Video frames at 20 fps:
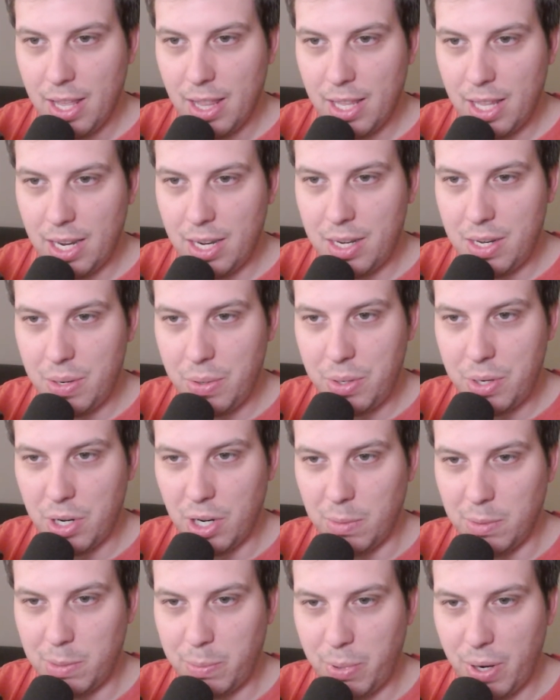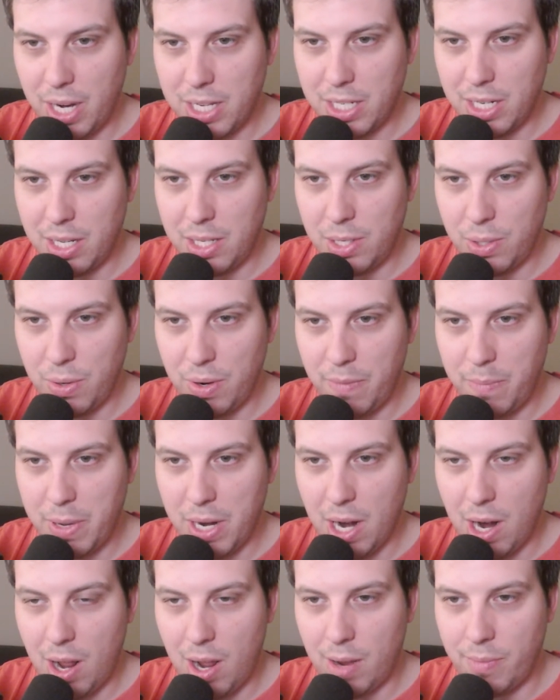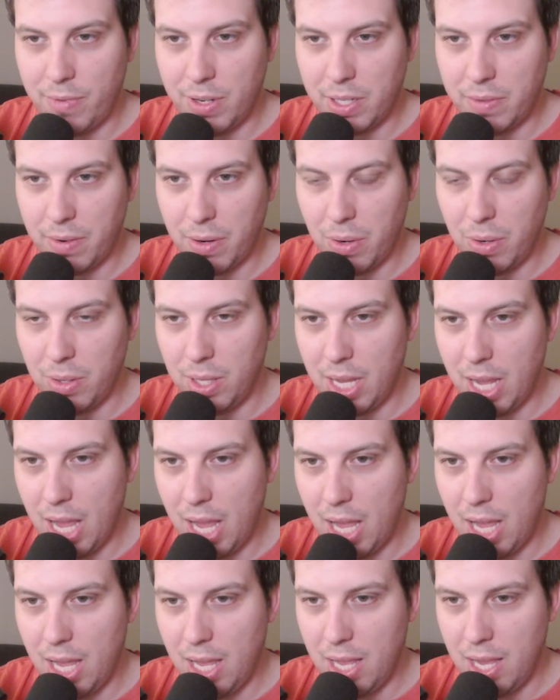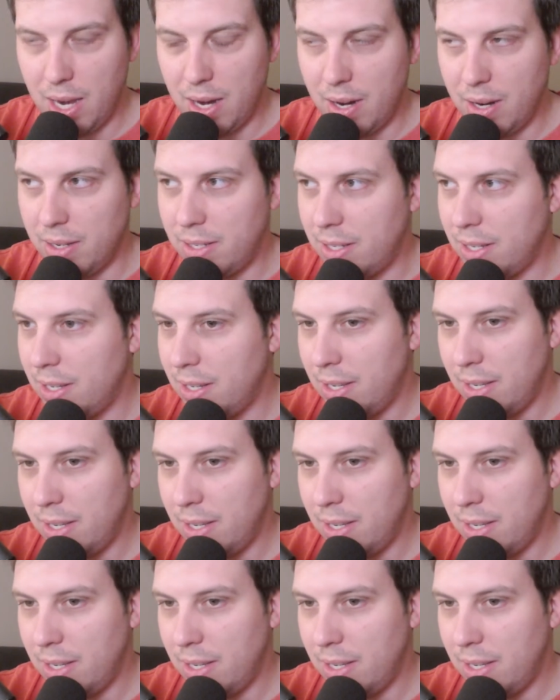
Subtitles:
than 2 terms presidents who have been in office for only 8 years.